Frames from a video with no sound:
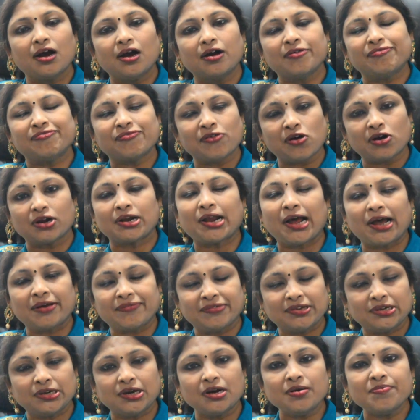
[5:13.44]
for
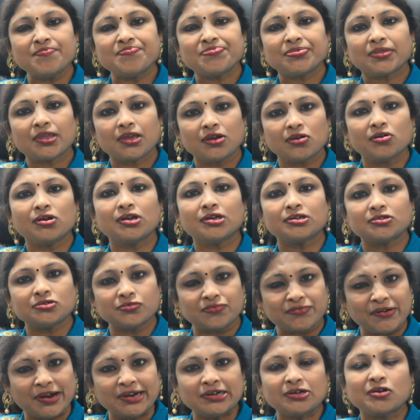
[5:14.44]
having a to
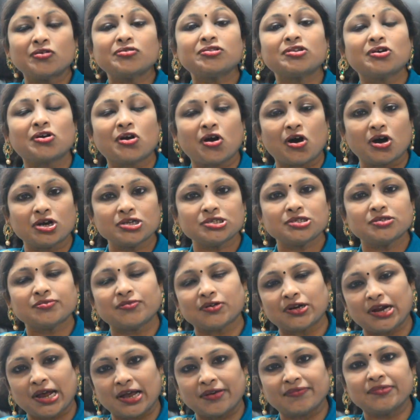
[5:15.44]
find out the cause for
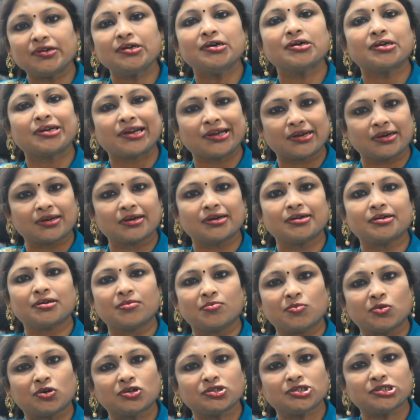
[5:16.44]
having a recurrent
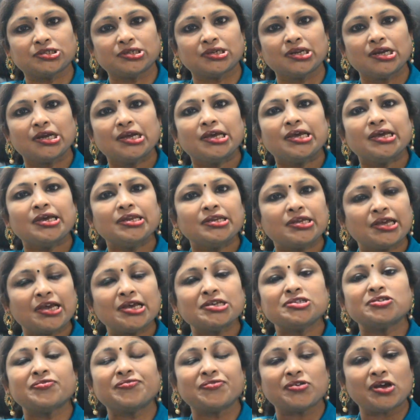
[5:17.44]
abortion. In
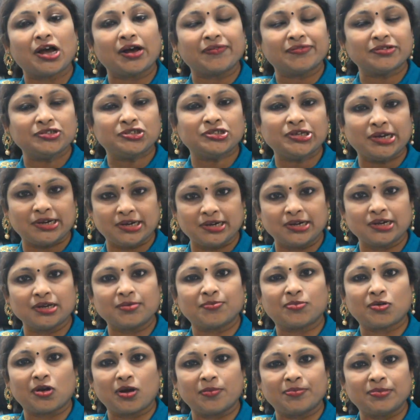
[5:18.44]
case if you have a genetic
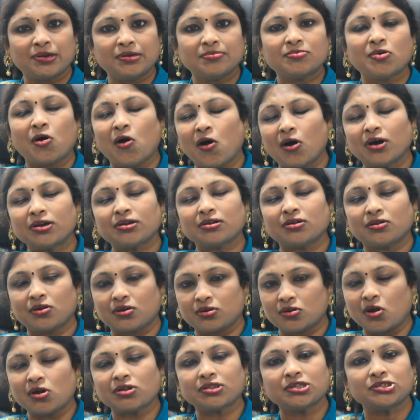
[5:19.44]
problem, or
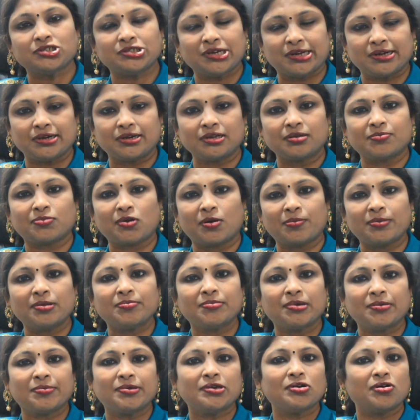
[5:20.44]
not the genetic problem,
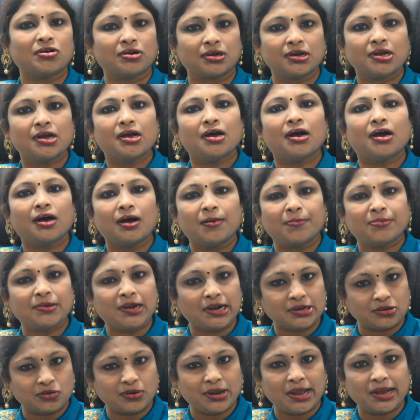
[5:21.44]
maybe your
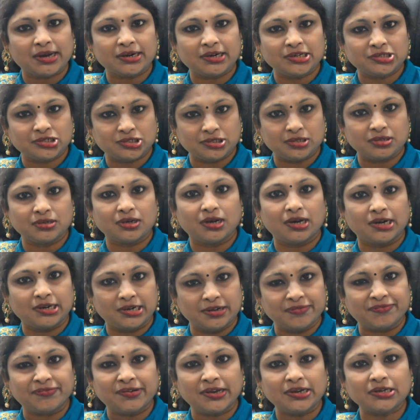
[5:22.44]
blood coagulation
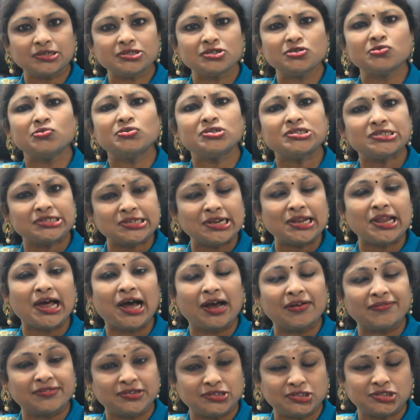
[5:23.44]
defect, you still
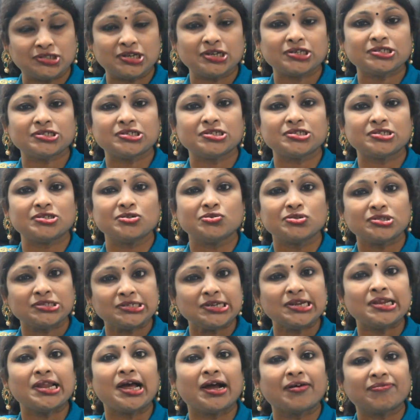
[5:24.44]
have injections, you
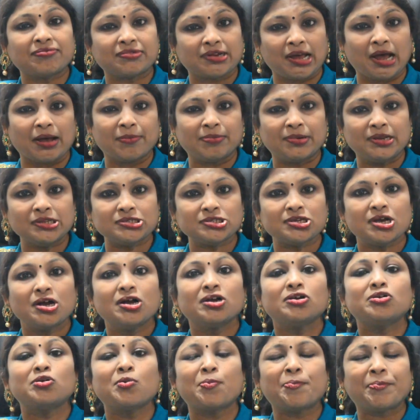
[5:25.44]
still have tablets
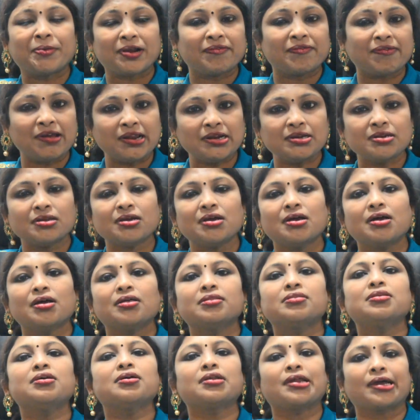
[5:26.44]
to prevent
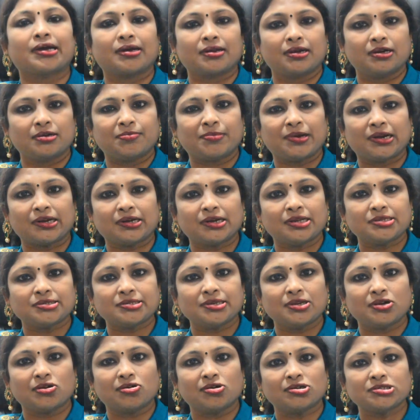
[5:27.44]
the recurrent pregnancy
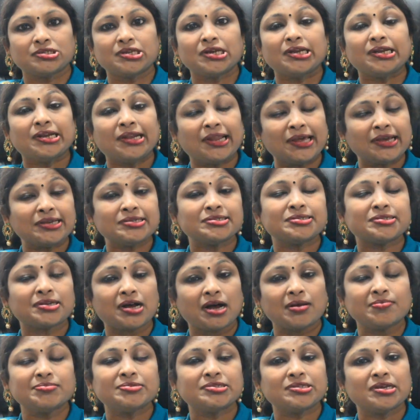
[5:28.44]
loss. Next
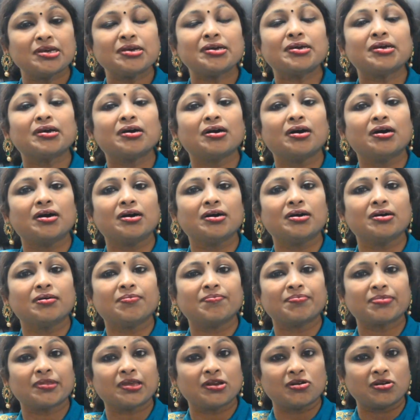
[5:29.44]
comes the
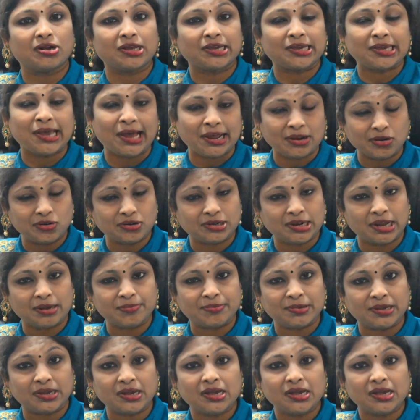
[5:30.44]
karyotyping.